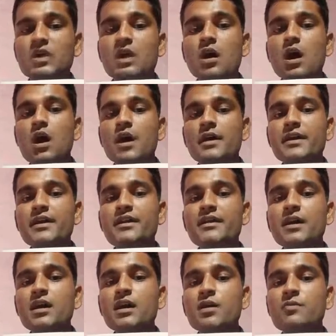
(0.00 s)
A area
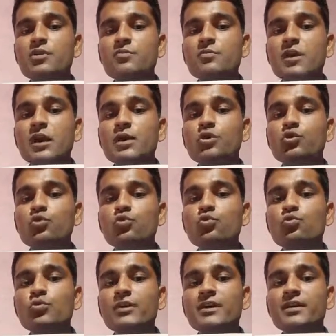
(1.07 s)
covered by two
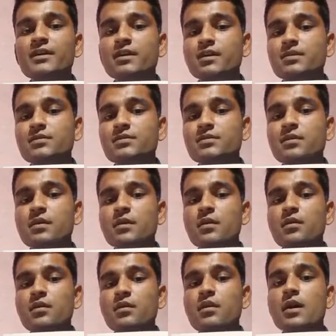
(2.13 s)
radius
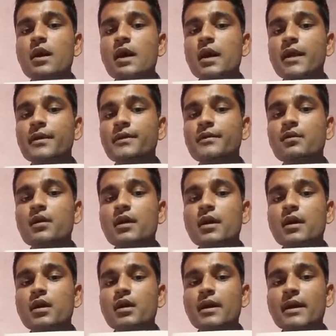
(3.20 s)
and
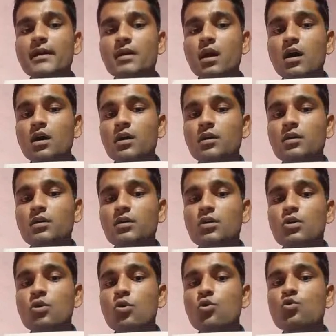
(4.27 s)
an arc
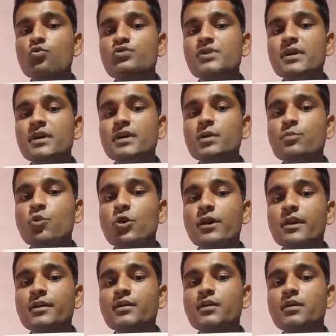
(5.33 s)
whose
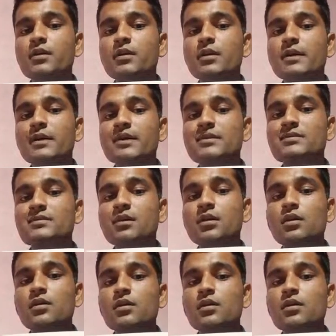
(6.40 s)
endpoint is the